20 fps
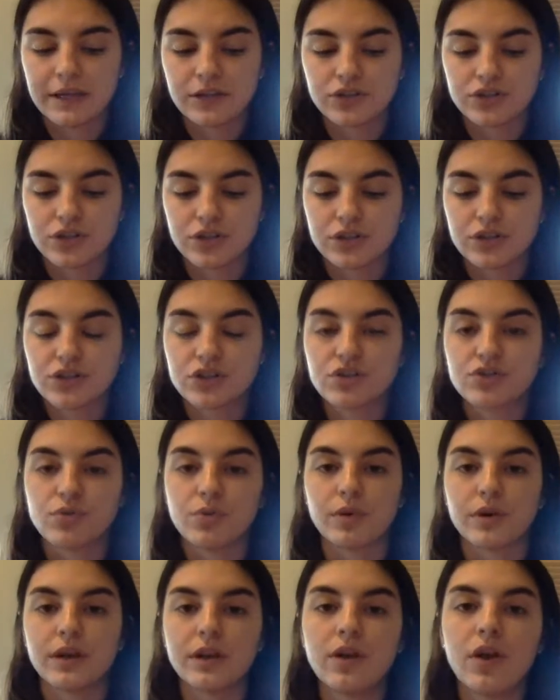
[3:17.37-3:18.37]
pictures
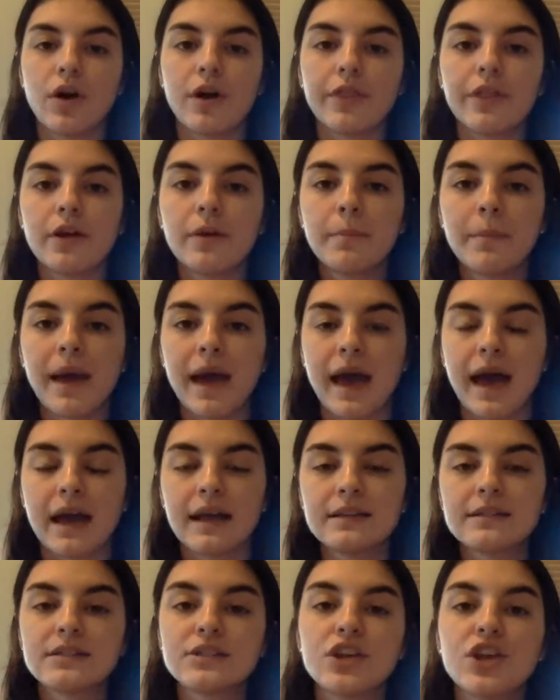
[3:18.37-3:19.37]
sorted on their
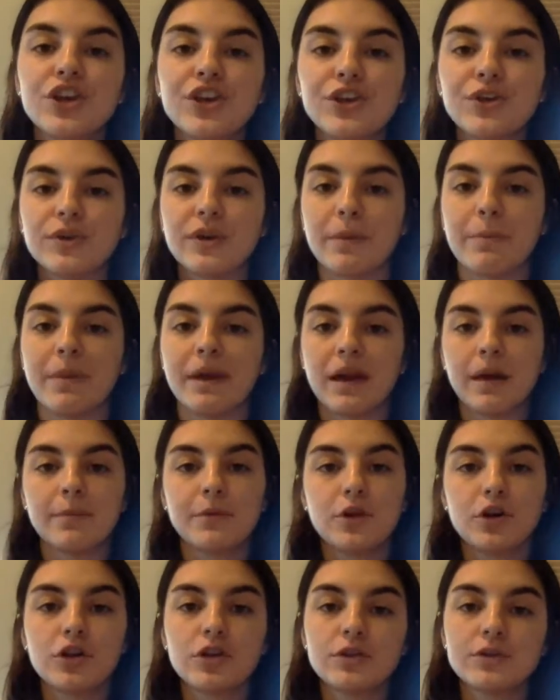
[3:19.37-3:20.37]
mats, you can pick
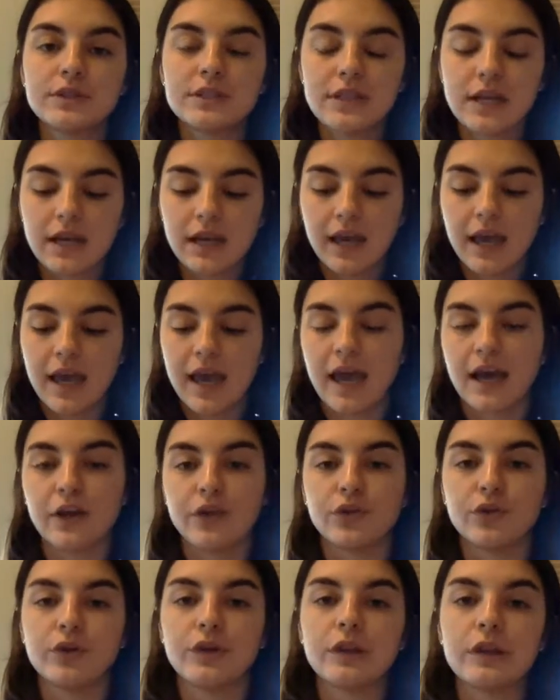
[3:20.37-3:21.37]
up your glue stick
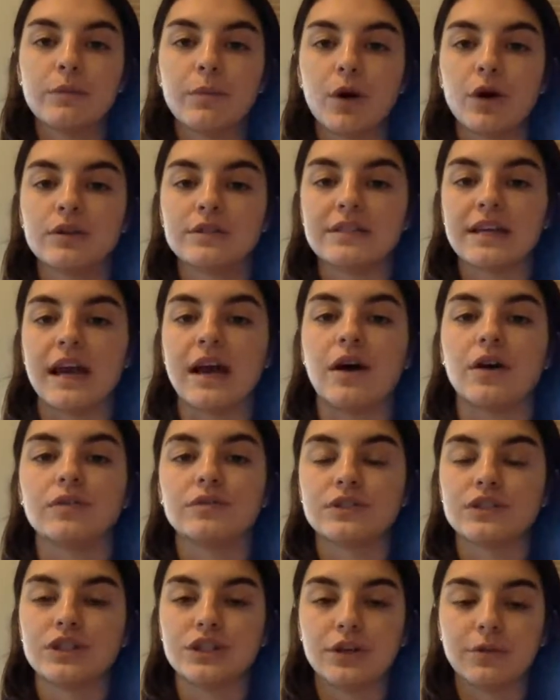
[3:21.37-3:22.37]
and glue them all
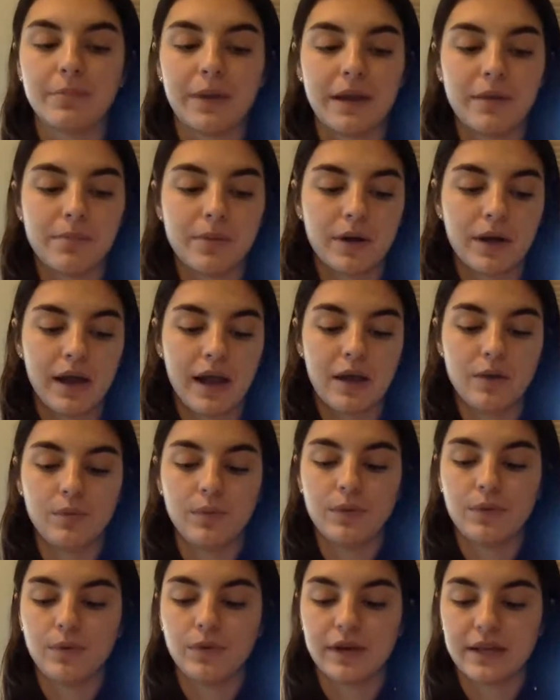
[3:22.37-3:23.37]
down to your paper.
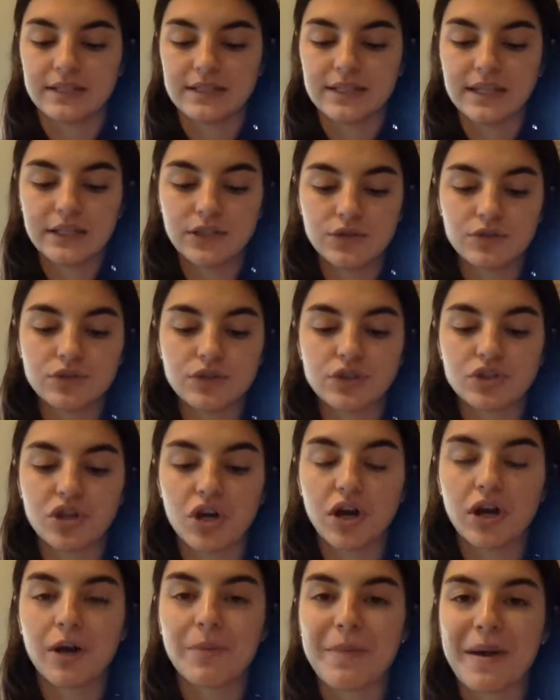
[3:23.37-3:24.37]
And we will continue to
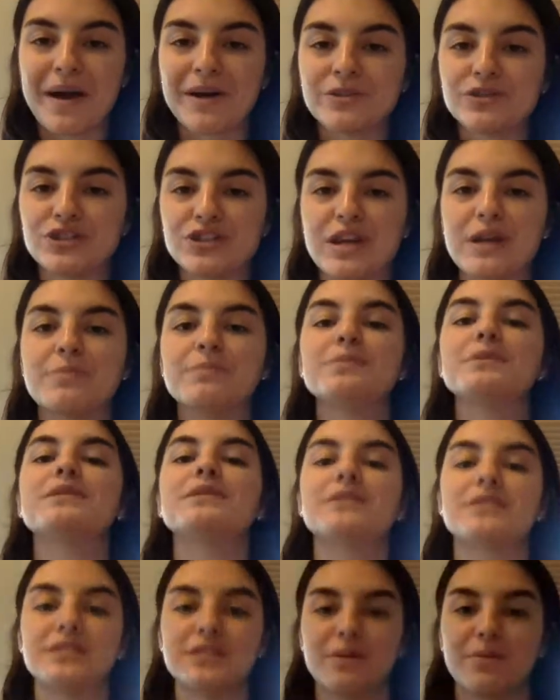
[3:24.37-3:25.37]
talk about
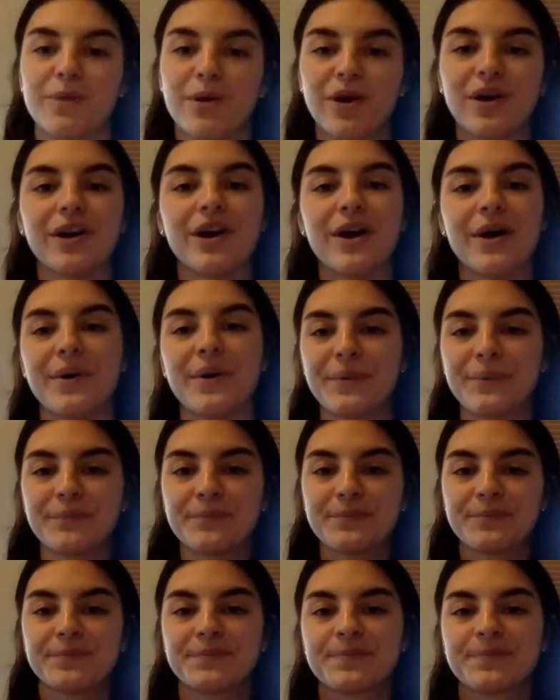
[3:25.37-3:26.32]
shapes tomorrow.